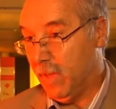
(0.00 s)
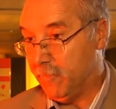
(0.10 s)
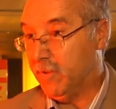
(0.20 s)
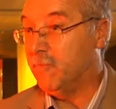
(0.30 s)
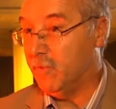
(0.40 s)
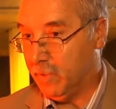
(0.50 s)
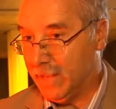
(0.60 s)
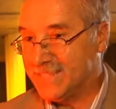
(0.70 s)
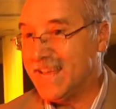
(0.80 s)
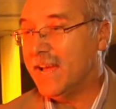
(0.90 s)
have been
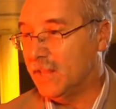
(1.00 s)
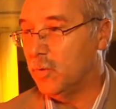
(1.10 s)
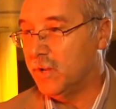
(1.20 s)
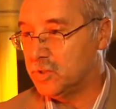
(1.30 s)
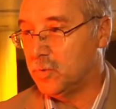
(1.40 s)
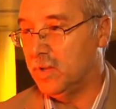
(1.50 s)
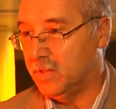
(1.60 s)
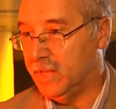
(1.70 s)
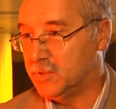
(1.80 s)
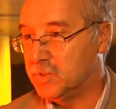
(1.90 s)
exactly what Israel
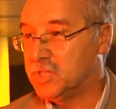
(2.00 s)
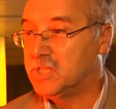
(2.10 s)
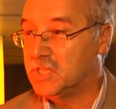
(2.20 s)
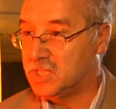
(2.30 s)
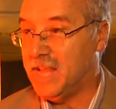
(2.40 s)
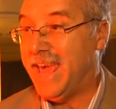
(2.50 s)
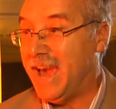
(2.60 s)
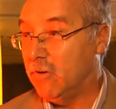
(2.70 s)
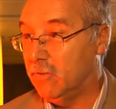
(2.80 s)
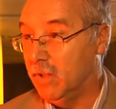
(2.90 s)
needs, which is to stay
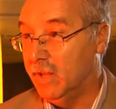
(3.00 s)
out.